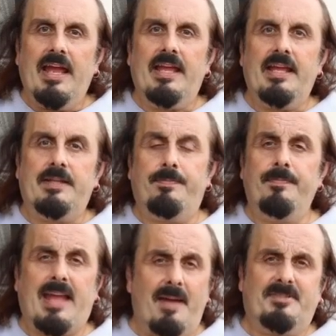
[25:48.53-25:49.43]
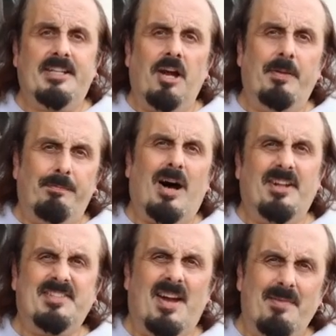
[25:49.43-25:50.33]
He kept it going
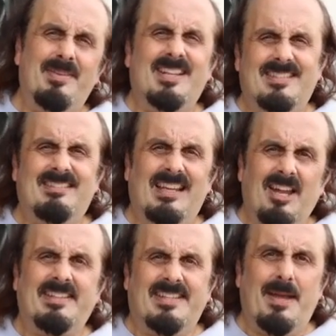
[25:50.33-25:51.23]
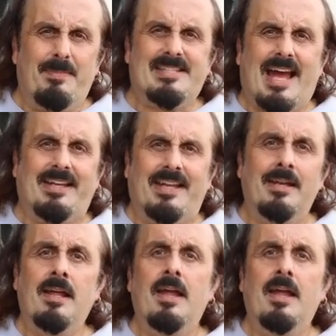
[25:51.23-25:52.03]
part-time because he liked to keep his hand in,